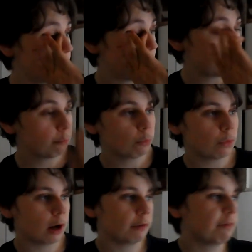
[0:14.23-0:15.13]

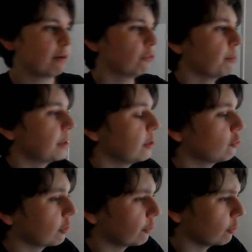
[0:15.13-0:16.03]
And I found something
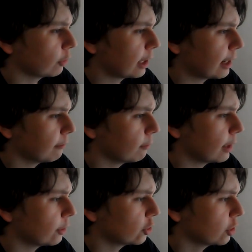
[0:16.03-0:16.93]
interesting on here
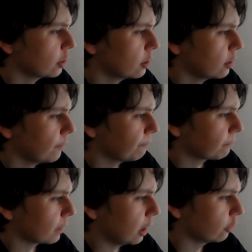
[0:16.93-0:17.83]
which
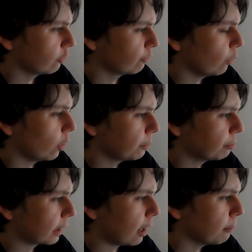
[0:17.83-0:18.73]
I just thought
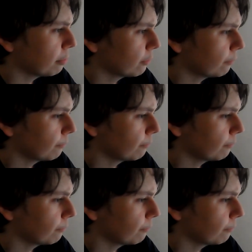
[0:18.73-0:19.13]
I'd bring up.